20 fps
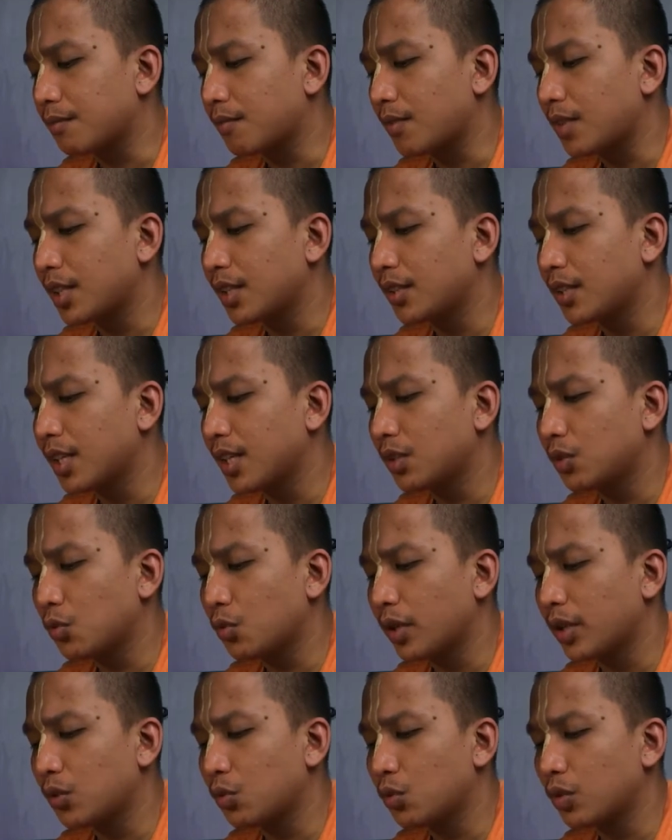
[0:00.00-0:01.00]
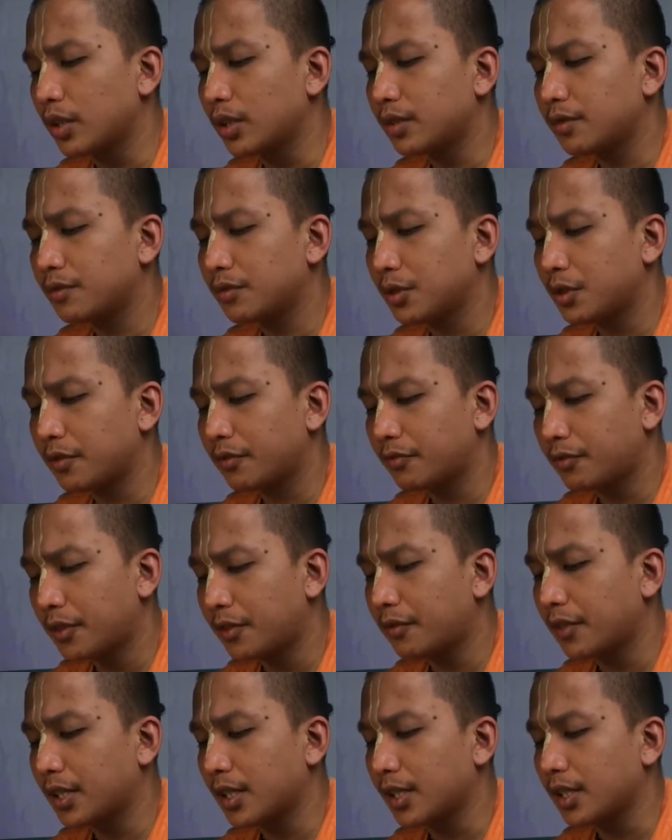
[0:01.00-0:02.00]
and that when one
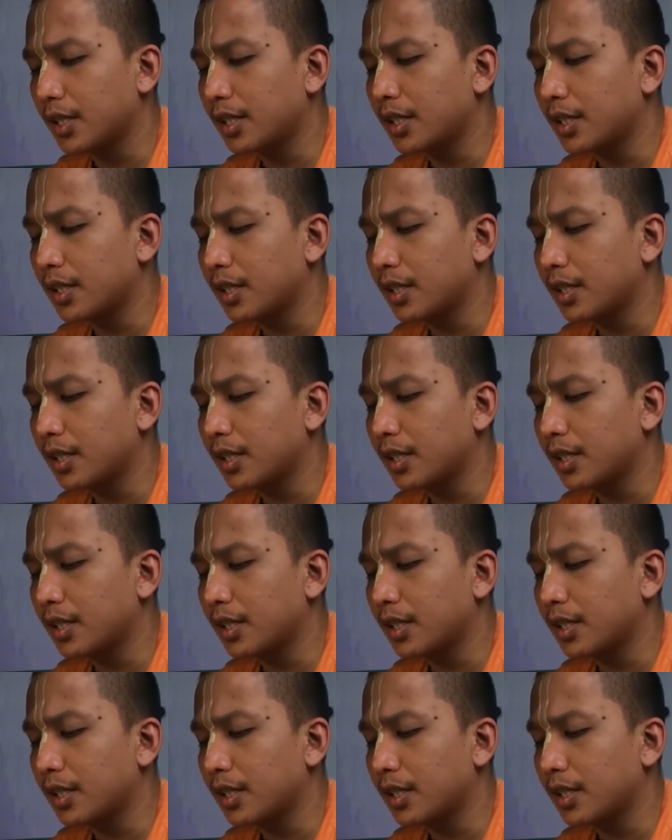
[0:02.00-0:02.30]
perfectly